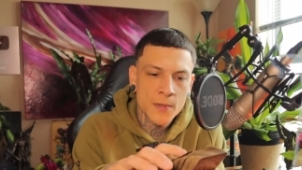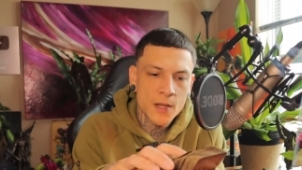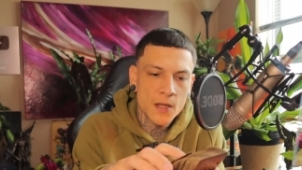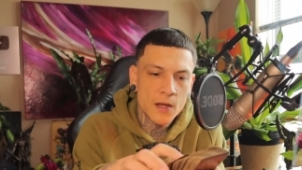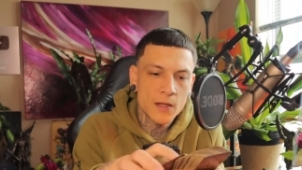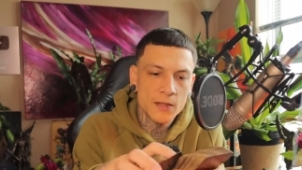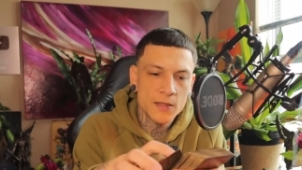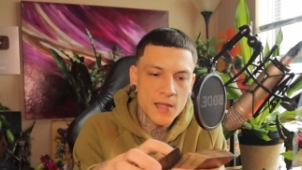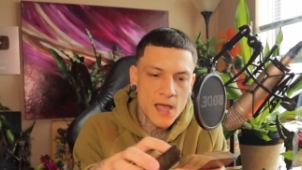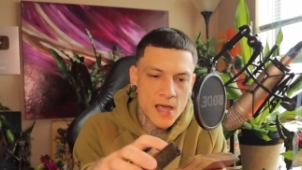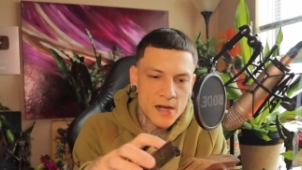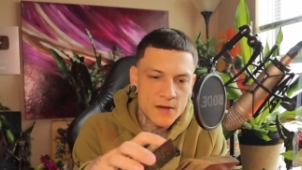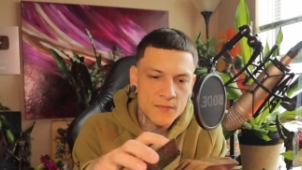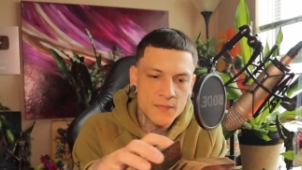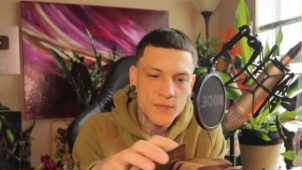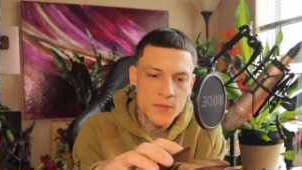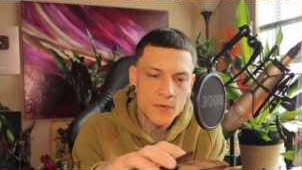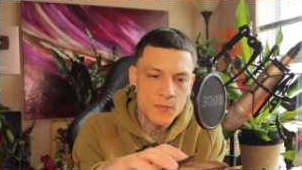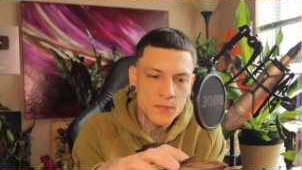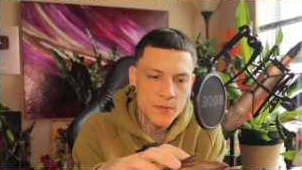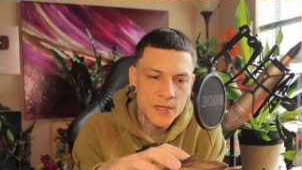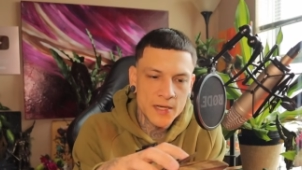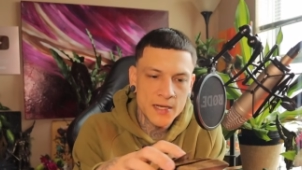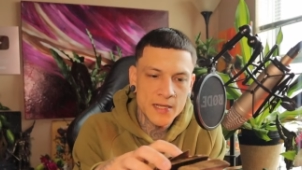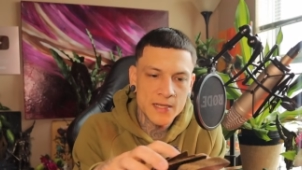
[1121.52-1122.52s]
a lot of
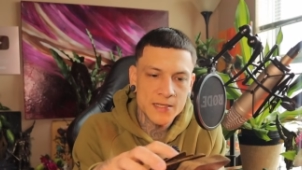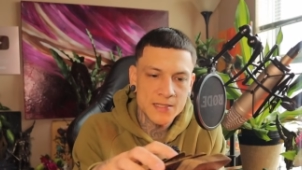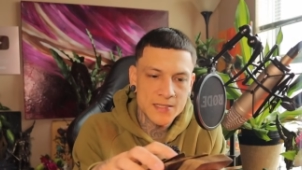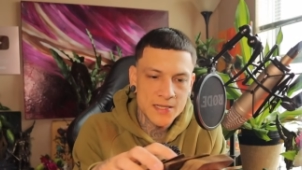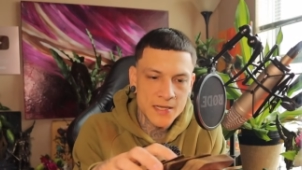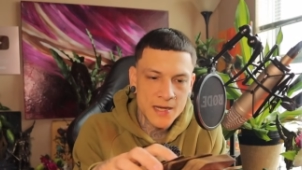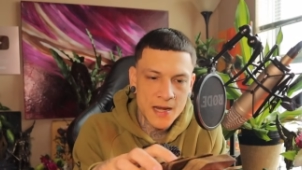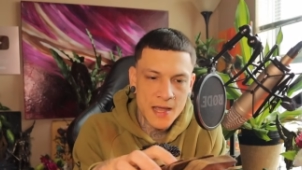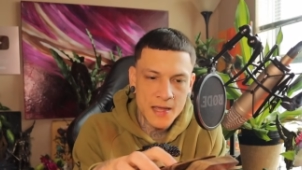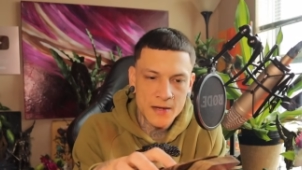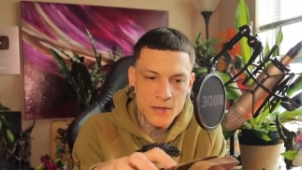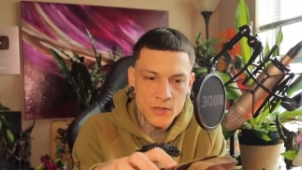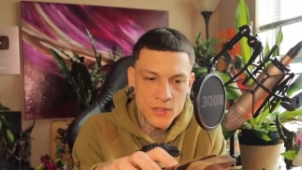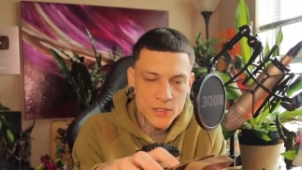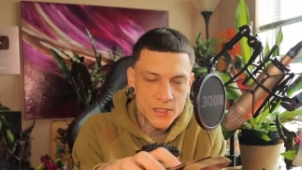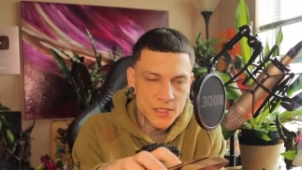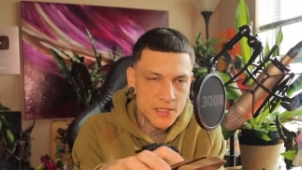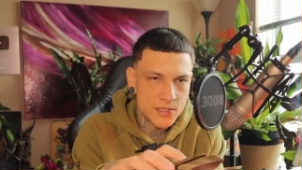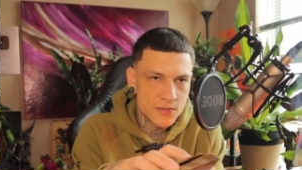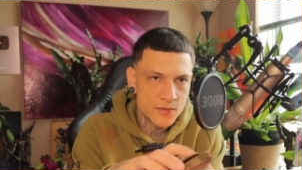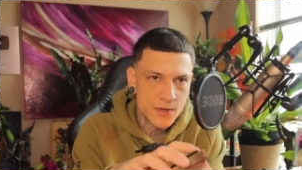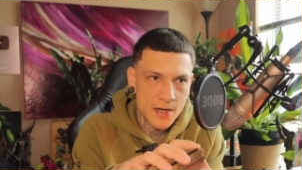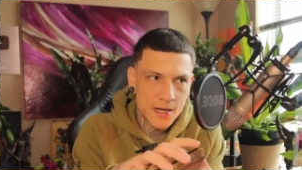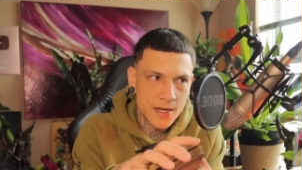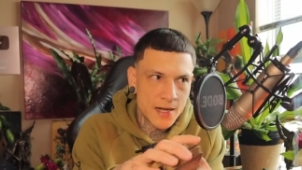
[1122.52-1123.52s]
the readings and
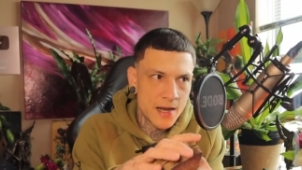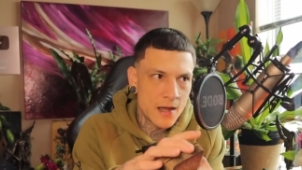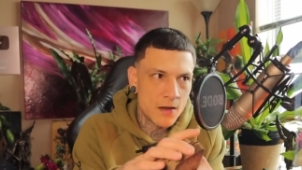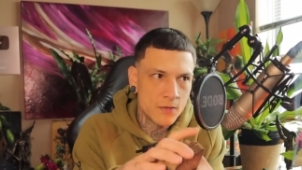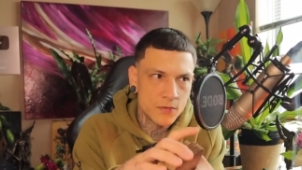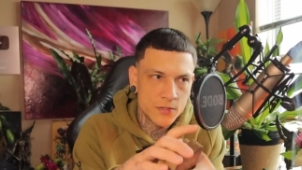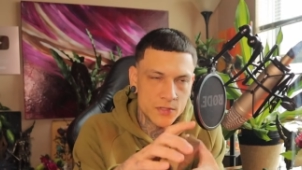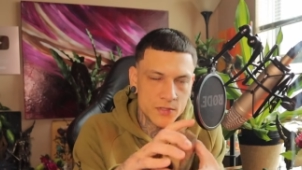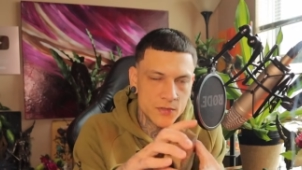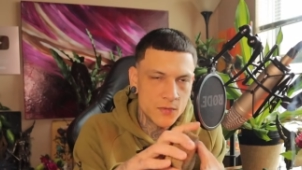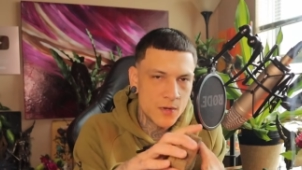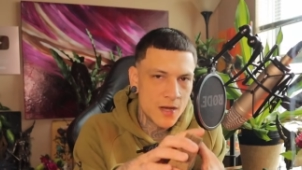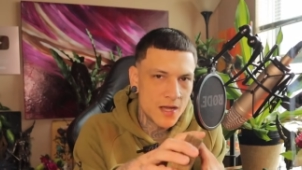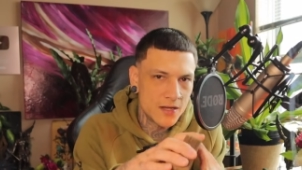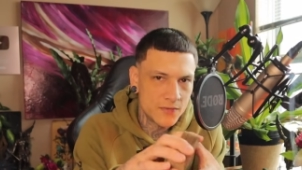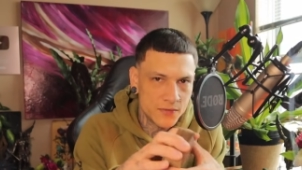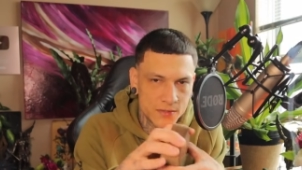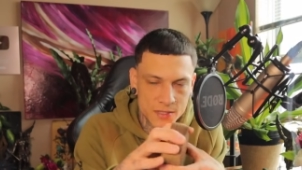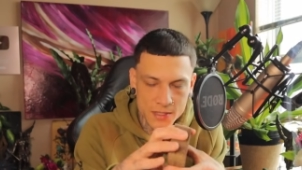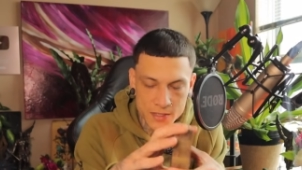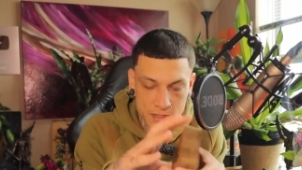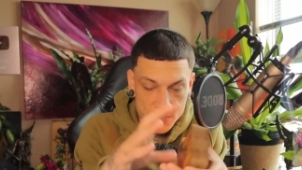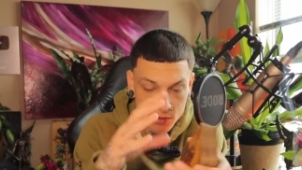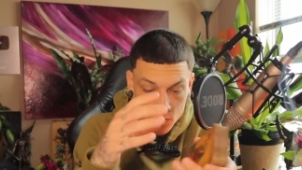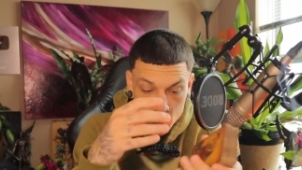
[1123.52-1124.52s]
energies right now do have
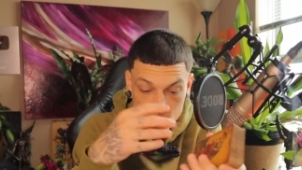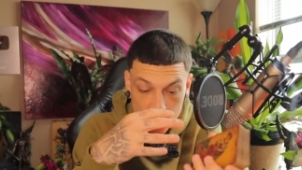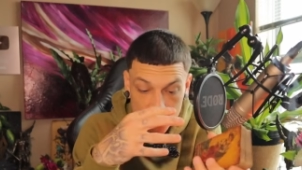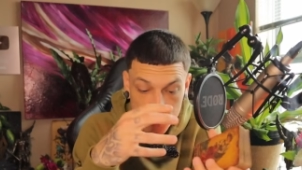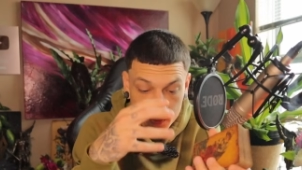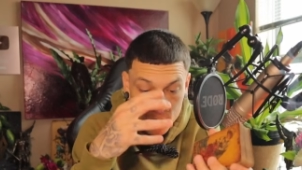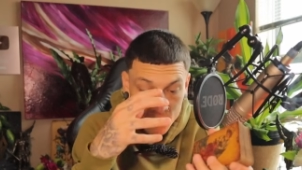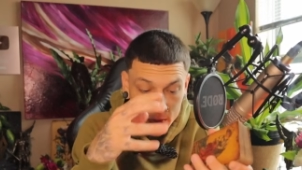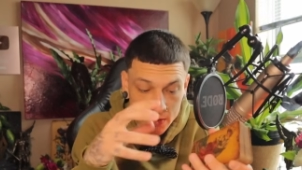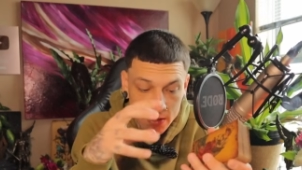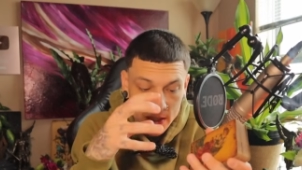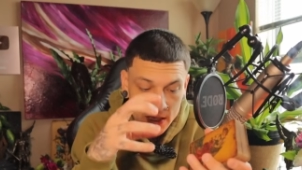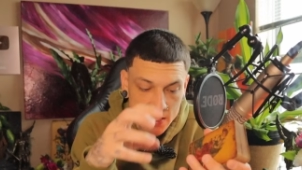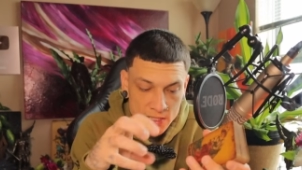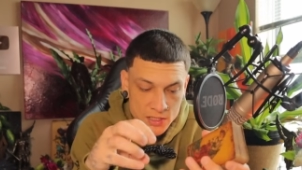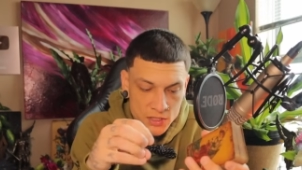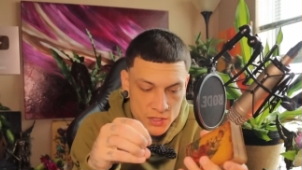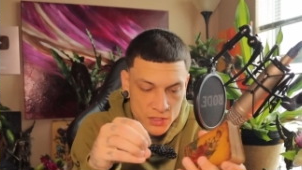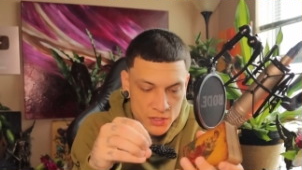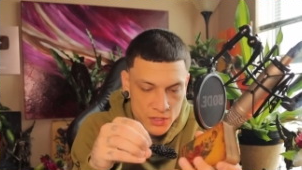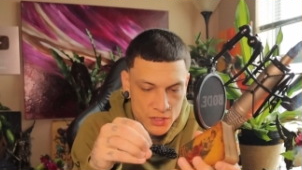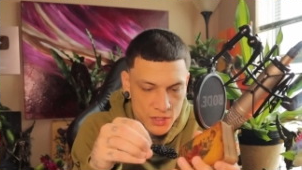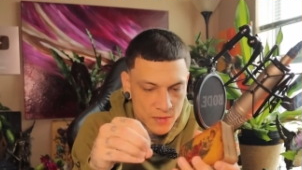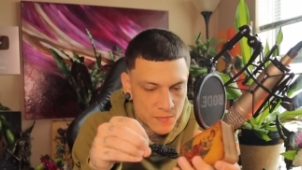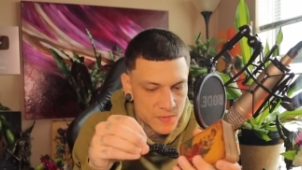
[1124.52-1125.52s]
to do with
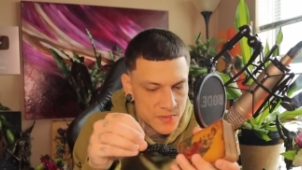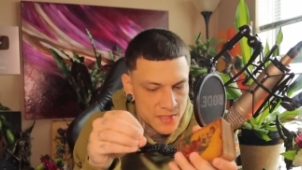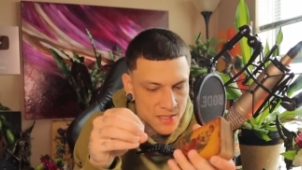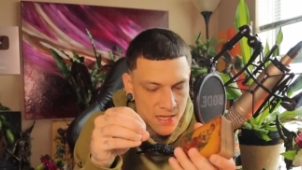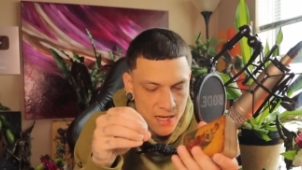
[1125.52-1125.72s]
relationships,